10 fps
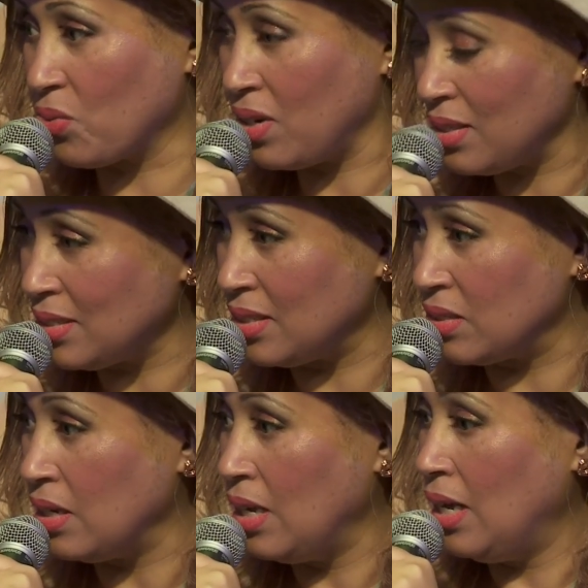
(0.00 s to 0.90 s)
Roz
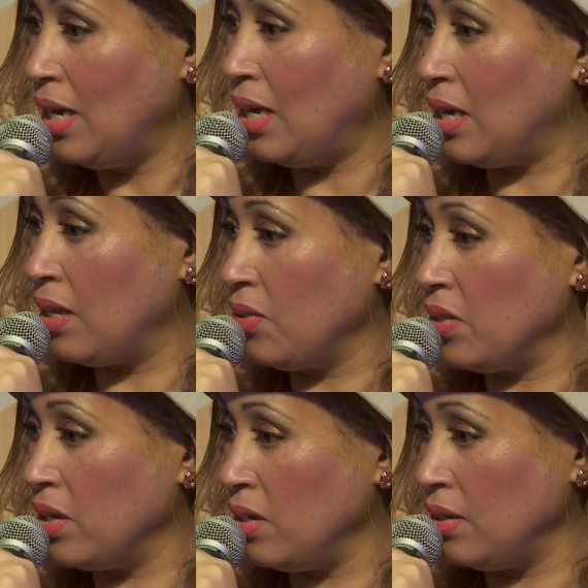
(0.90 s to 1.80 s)
here,
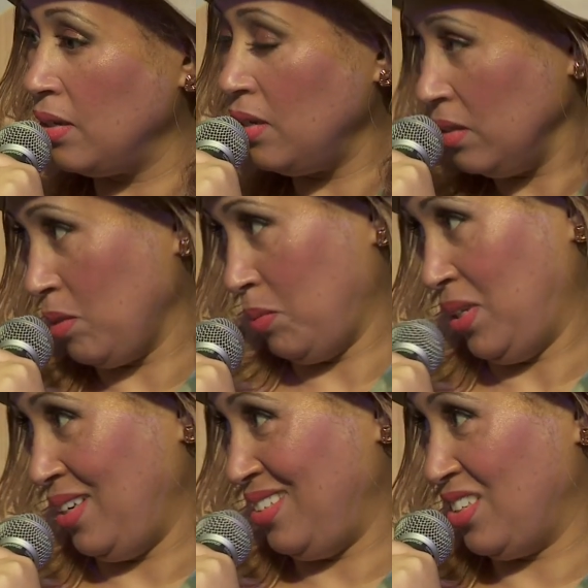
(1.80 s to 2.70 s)
the Healing
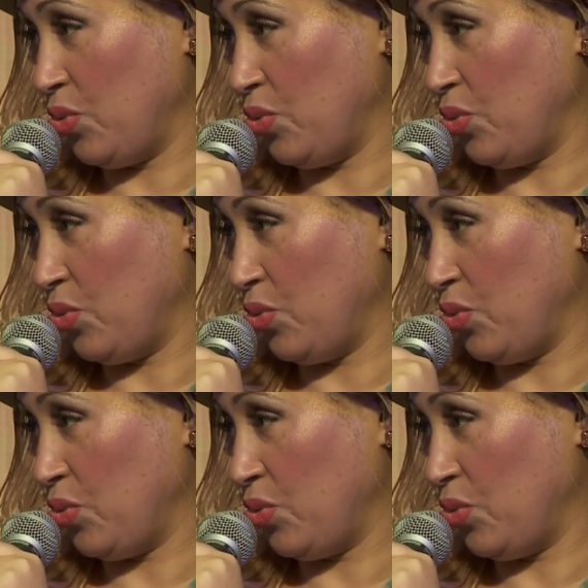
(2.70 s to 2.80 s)
Place,